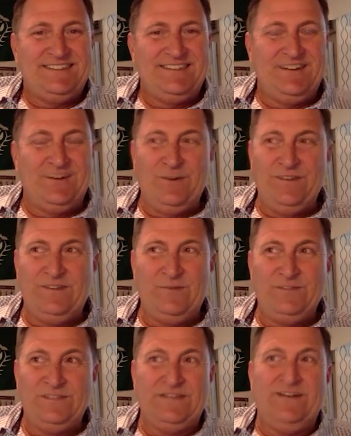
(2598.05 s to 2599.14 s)
There
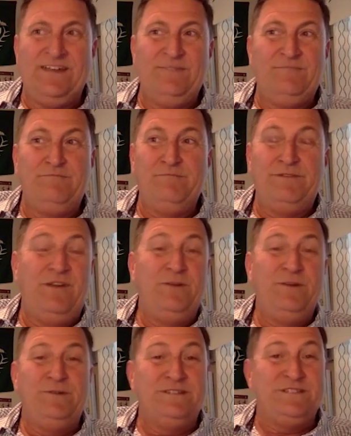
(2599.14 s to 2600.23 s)
was internet, but
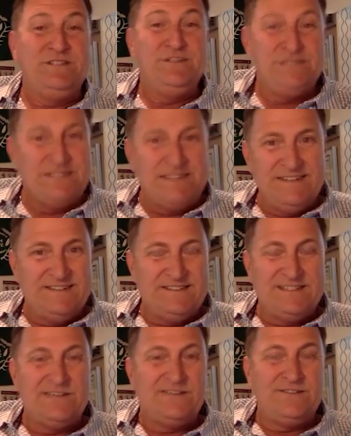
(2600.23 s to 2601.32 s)
nobody was using it
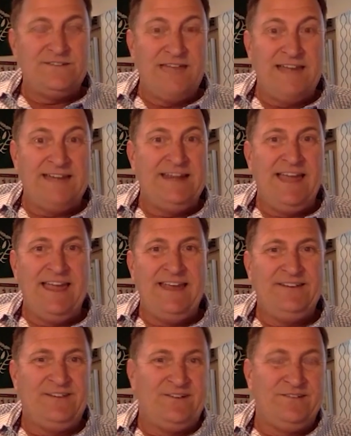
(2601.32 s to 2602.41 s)
until
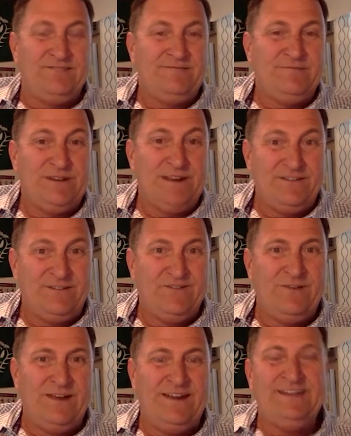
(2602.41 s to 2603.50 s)
99 or whatever,
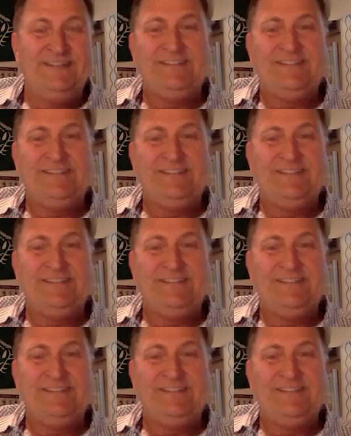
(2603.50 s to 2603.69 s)
right?